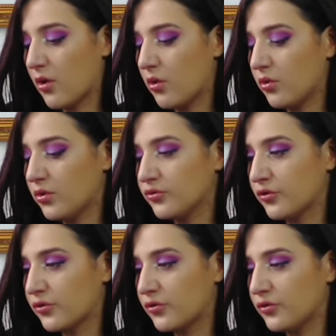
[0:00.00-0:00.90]
Eau de
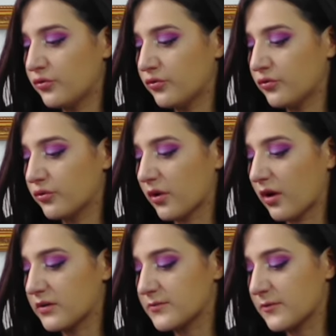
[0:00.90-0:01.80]
couture
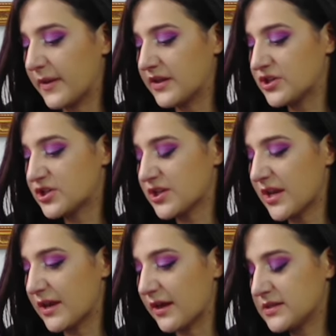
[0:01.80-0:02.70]
by
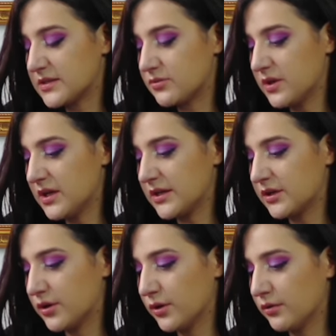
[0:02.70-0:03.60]
Cher. It's really
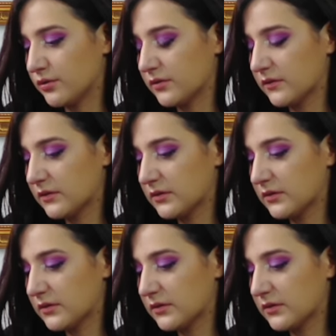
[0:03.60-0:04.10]
cute.